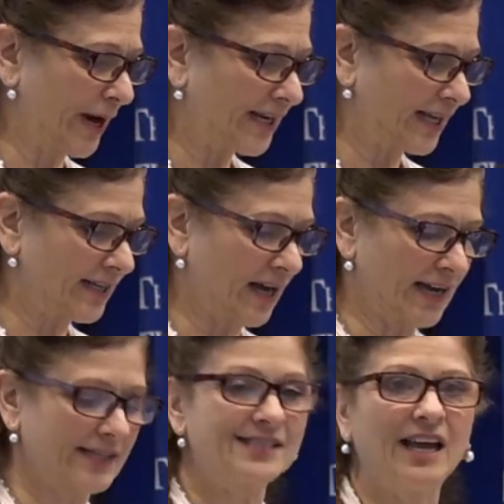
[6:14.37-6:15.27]

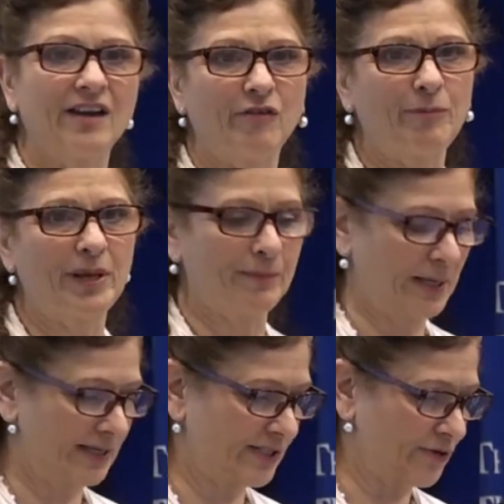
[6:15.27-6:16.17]
recognize NFP
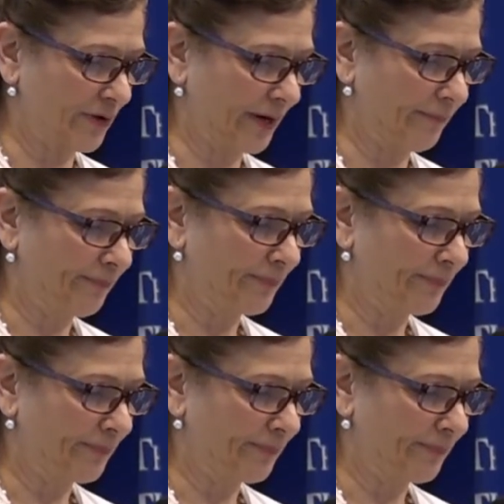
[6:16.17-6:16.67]
ministry.